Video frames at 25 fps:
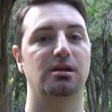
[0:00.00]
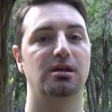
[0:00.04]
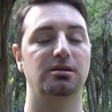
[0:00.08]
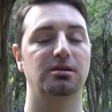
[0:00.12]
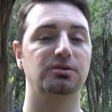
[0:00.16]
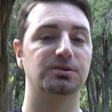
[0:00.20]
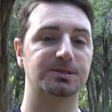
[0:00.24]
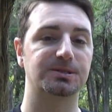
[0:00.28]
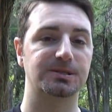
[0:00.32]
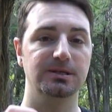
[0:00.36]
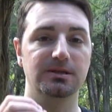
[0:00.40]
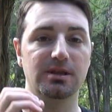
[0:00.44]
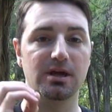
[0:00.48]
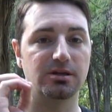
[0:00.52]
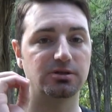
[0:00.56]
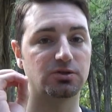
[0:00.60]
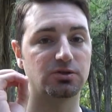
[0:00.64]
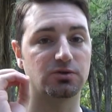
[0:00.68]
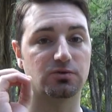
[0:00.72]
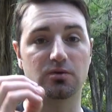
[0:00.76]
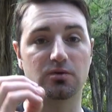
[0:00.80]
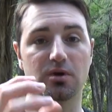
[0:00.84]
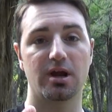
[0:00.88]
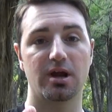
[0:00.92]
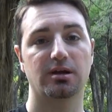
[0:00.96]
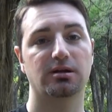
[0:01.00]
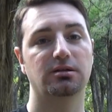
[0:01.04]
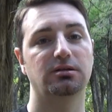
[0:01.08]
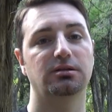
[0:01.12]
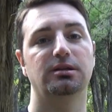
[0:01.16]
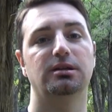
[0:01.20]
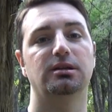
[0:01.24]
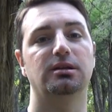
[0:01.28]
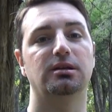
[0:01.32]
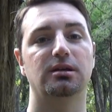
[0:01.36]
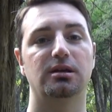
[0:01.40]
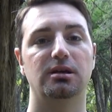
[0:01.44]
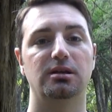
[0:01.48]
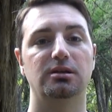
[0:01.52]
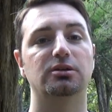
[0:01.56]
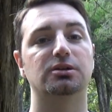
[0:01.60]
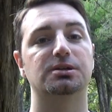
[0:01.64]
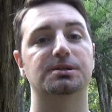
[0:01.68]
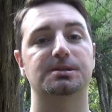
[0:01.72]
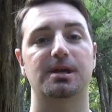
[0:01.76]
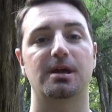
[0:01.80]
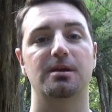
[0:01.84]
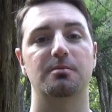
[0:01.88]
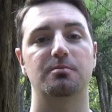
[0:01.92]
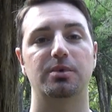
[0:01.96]
and you see that directly in your
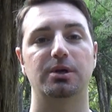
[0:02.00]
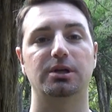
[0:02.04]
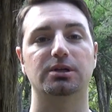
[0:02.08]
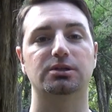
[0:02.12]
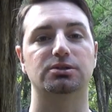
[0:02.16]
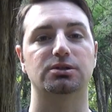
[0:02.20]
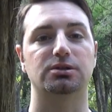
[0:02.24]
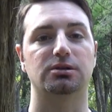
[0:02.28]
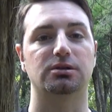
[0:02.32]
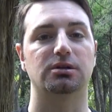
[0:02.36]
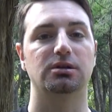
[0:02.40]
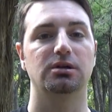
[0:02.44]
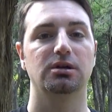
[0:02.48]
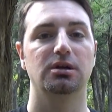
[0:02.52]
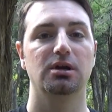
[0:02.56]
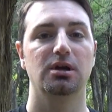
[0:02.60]
sight picture.